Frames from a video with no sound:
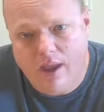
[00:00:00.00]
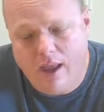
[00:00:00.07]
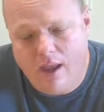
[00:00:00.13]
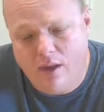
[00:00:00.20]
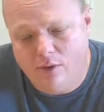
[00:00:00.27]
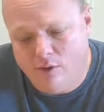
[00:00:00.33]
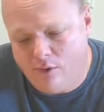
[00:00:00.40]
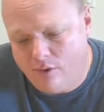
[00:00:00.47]

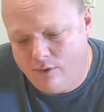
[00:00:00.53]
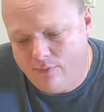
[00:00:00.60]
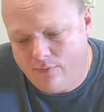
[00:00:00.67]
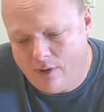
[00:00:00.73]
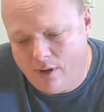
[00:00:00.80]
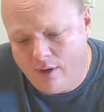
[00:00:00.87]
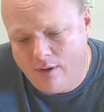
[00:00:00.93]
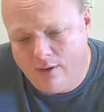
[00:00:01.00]
and you're going to
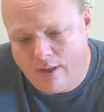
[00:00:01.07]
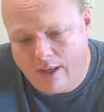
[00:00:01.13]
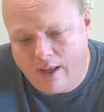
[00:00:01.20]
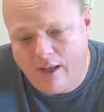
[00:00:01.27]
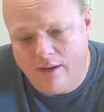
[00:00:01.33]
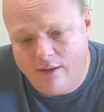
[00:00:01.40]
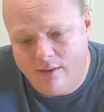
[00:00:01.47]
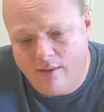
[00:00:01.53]
find, like
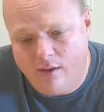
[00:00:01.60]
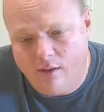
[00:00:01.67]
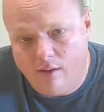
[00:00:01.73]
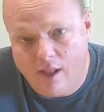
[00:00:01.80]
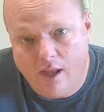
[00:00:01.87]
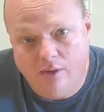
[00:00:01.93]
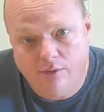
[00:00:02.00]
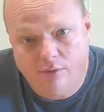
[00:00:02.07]
I did, that
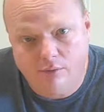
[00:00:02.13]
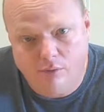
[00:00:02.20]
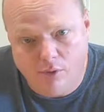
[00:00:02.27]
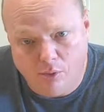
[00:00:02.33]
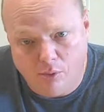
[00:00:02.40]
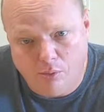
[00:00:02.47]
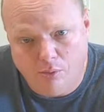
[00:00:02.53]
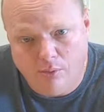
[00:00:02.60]

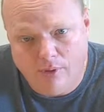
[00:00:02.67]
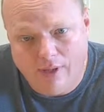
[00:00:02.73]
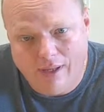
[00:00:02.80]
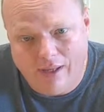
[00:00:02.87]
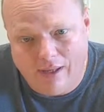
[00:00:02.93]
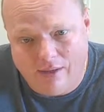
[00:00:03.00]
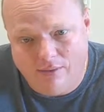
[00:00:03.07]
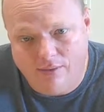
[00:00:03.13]
GlassRenu
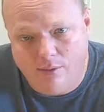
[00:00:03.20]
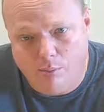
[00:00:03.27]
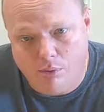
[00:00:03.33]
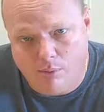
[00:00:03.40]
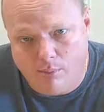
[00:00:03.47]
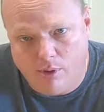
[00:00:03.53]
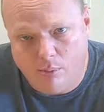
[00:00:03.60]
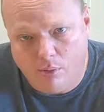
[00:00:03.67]
is the
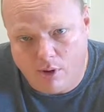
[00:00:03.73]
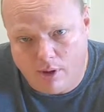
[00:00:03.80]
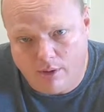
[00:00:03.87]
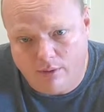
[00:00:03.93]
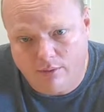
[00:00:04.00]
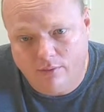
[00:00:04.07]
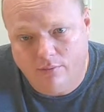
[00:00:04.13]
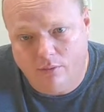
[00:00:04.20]
premier
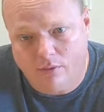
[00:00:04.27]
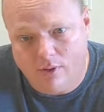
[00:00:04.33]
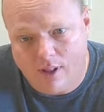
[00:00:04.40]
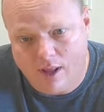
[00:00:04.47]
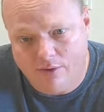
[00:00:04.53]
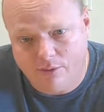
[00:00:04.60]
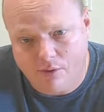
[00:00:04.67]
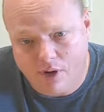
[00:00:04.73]
product for
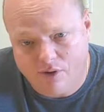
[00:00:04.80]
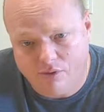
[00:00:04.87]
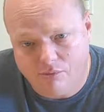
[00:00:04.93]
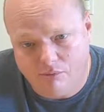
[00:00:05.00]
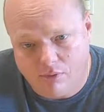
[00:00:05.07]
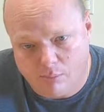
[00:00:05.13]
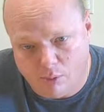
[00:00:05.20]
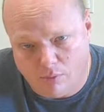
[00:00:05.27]
glass scratch
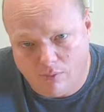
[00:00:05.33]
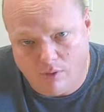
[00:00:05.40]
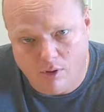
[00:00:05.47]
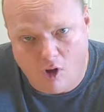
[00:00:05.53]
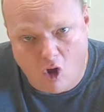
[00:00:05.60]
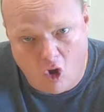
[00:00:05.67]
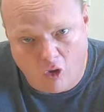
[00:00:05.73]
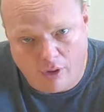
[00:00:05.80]
removal
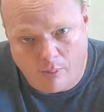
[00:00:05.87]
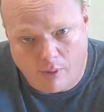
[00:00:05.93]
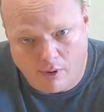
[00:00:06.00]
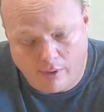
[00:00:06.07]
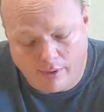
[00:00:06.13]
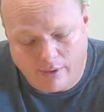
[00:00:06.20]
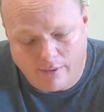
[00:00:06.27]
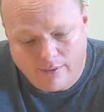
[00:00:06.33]
on the
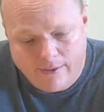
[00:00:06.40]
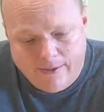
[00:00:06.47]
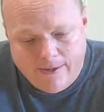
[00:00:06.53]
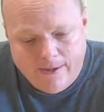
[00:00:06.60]
market.